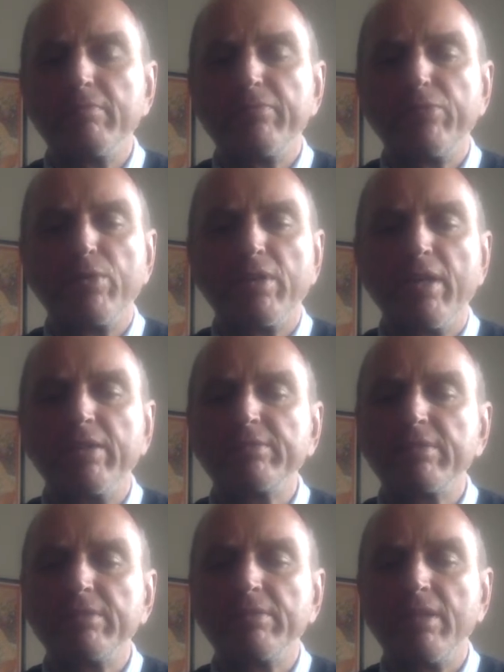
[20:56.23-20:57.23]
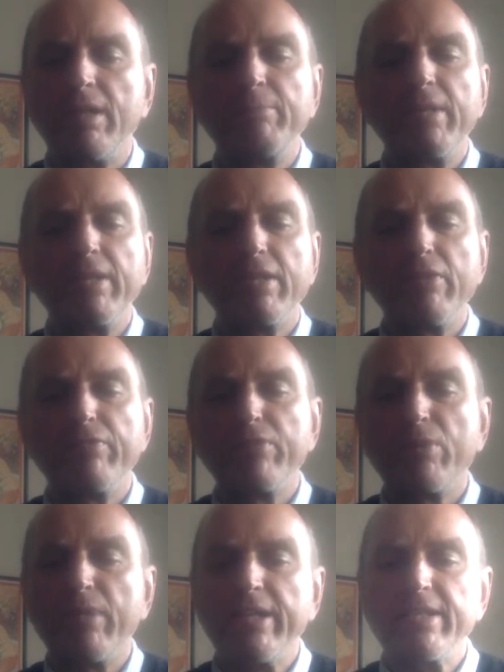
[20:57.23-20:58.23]
forecast. I might go for a
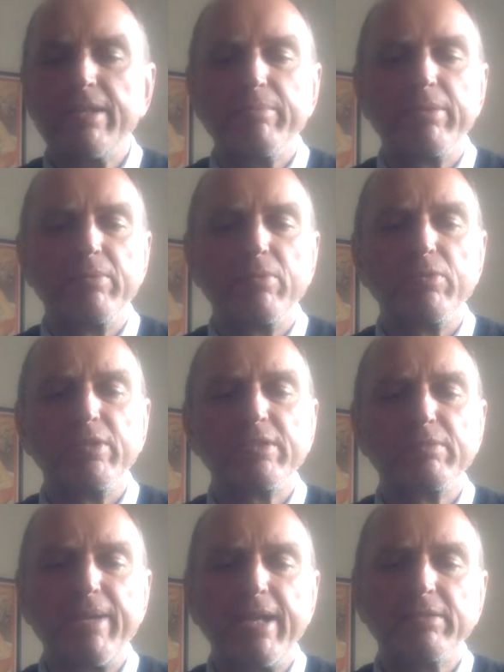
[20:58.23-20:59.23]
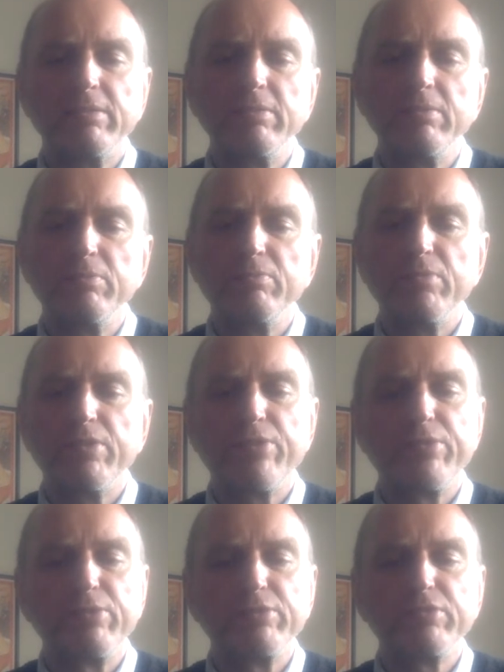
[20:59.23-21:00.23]
quick dip or a little paddle. With the
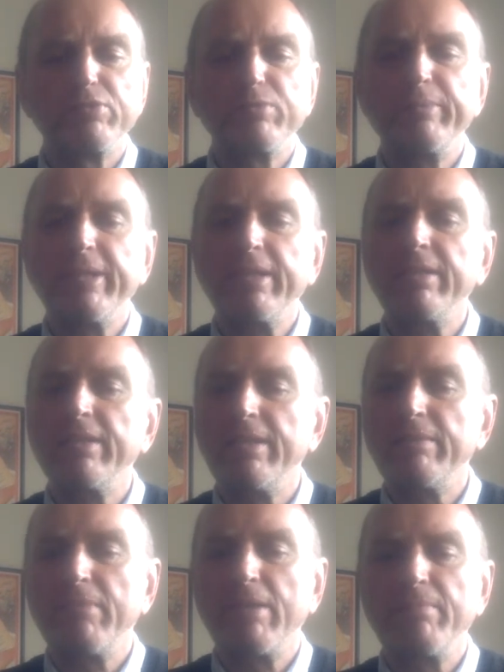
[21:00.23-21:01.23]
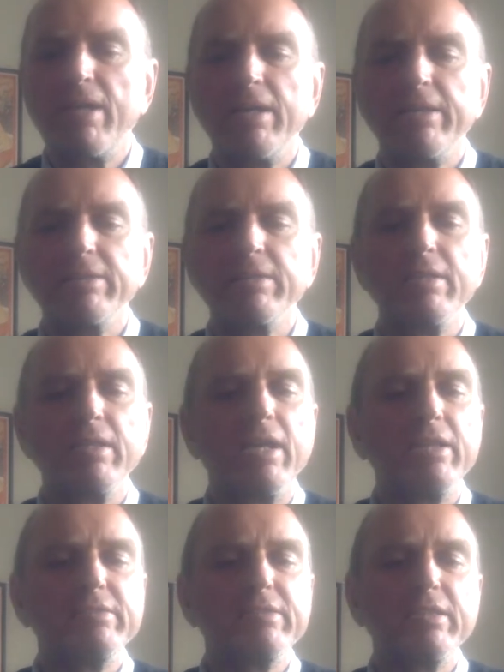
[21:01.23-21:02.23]
thoughts of swimming in my mind,
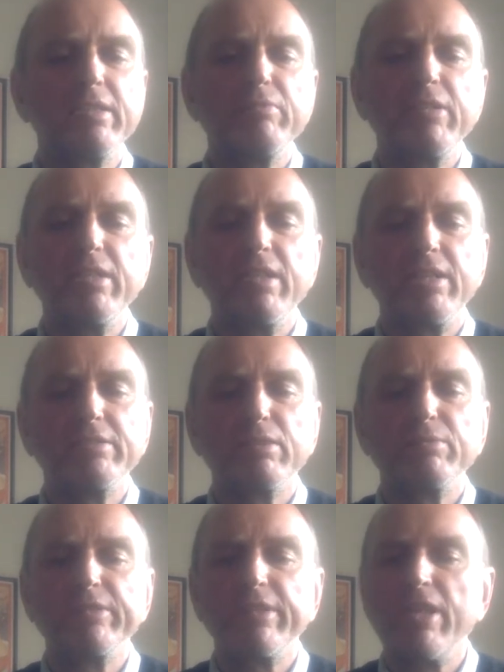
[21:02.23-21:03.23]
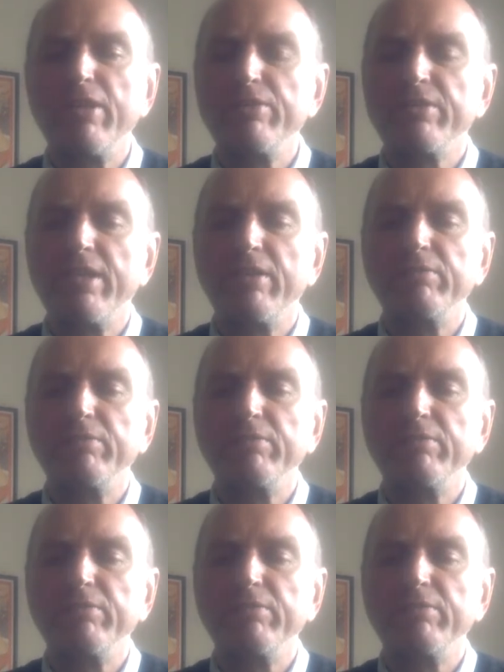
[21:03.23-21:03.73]
I suddenly realised I was at the hotel